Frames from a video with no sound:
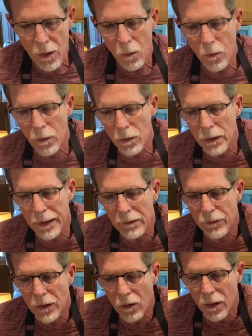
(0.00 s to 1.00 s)
We'll
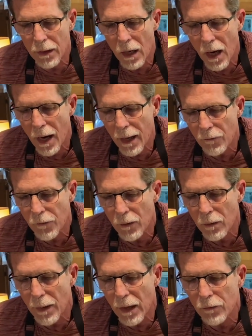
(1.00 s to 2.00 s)
leave it on high
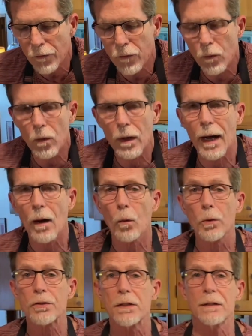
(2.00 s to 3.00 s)
for about 4
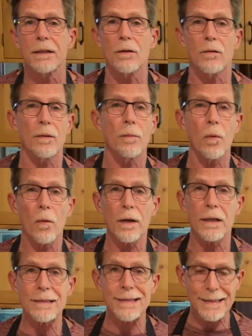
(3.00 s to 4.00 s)
hours until the
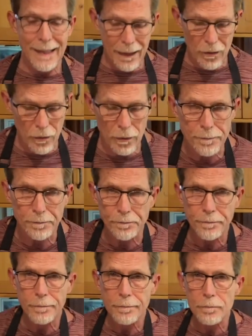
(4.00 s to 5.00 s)
pork is tender.
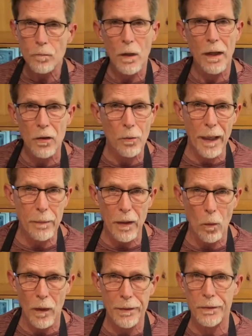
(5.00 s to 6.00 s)
Now you may be
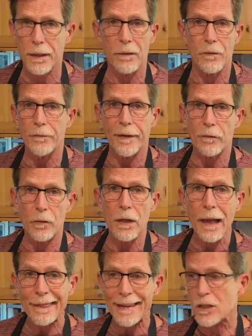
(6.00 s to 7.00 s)
wondering, if you've never
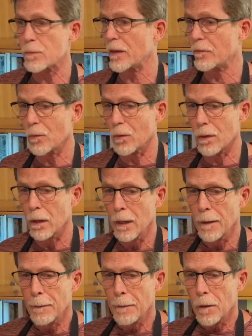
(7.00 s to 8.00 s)
done this before,
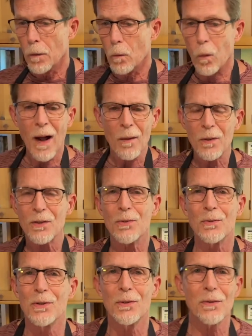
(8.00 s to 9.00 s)
why would you
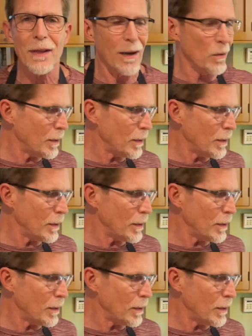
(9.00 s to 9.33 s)
do that?